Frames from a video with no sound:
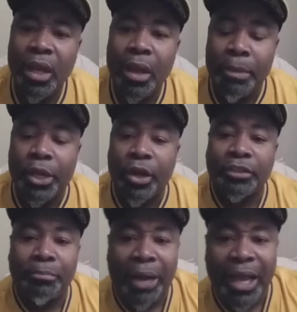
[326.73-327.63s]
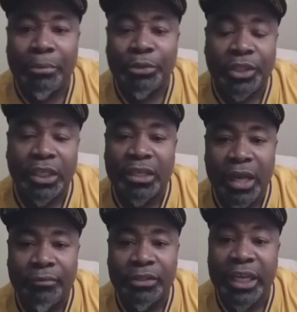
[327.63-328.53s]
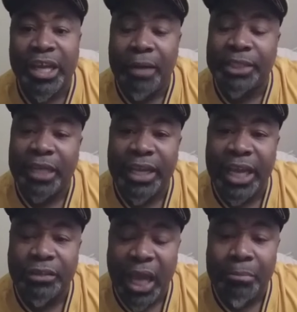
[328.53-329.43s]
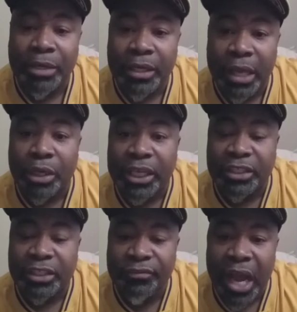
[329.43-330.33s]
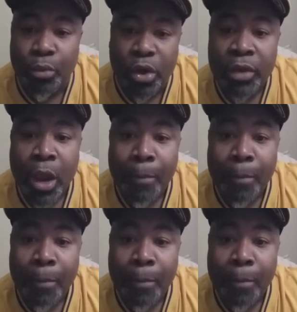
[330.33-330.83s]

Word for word: Because the Bible says the devil says he comes as an angel light, but inwardly he's a divine wolf.